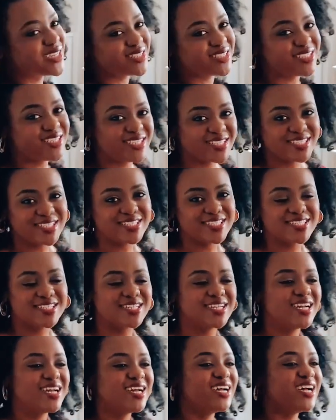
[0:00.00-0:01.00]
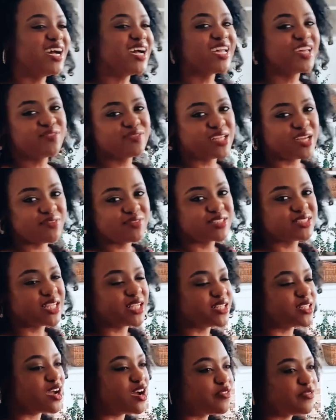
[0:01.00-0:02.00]
in here if David's not
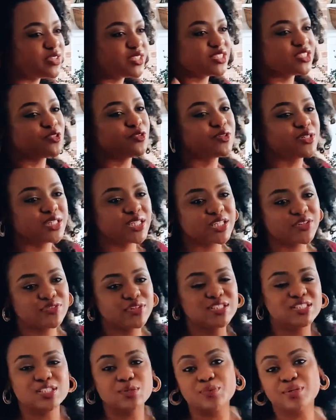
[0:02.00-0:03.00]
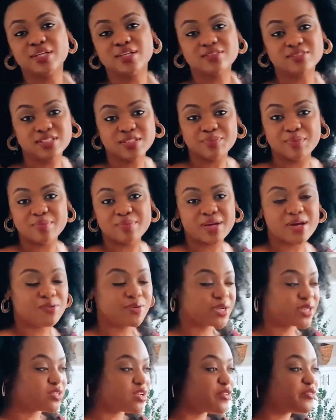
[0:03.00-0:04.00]
in the office, or if he's somewhere else, then maybe I'll
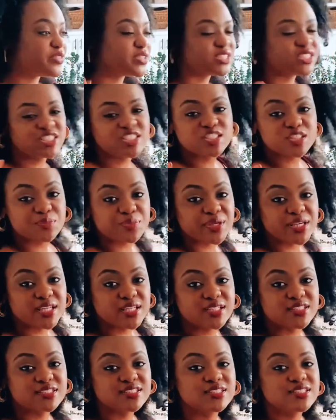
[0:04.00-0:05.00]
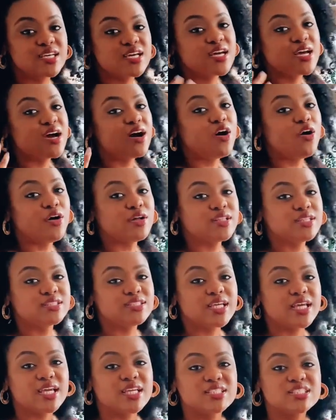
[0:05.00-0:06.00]
work in the office. It just depends on the
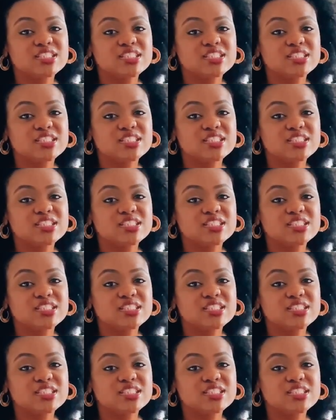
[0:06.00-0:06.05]
day.